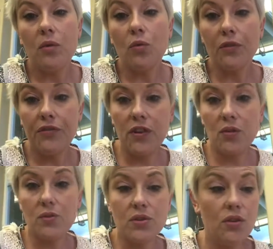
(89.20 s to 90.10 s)

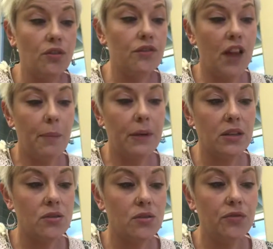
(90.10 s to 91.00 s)
refusal,
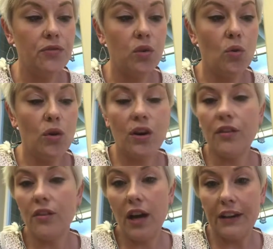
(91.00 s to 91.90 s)
flopping to the
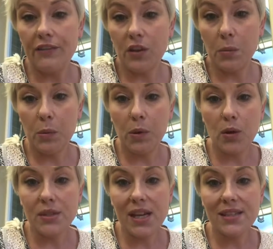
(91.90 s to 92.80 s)
floor, verbal
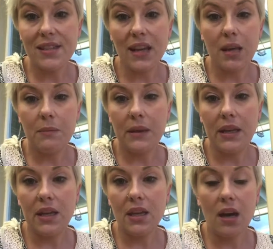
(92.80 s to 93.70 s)
protest that can
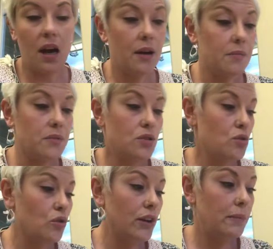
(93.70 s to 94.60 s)
be
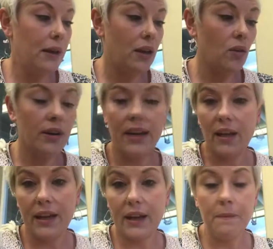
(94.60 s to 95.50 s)
screaming or
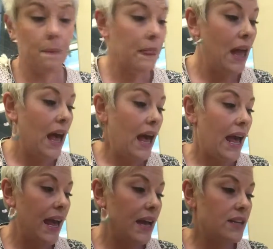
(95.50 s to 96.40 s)
yelling.
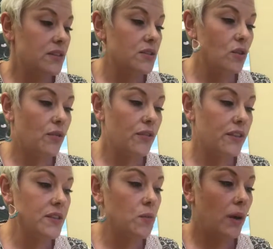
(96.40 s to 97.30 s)
And so for
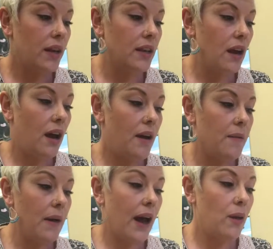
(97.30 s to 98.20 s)
this one,
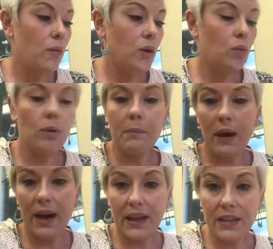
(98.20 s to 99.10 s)
I will
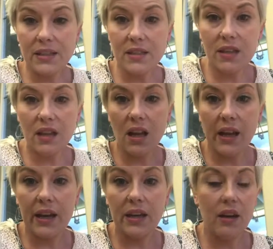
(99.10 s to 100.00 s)
remind the
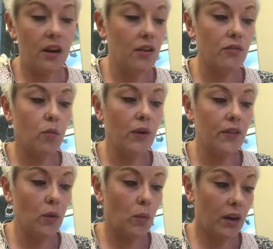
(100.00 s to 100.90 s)
client of
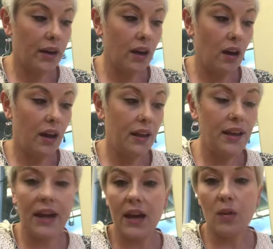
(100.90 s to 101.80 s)
what they're working
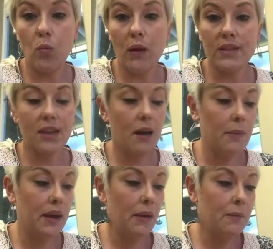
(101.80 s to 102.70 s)
on and what's
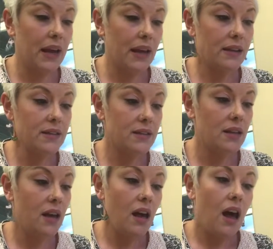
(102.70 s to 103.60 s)
coming up next.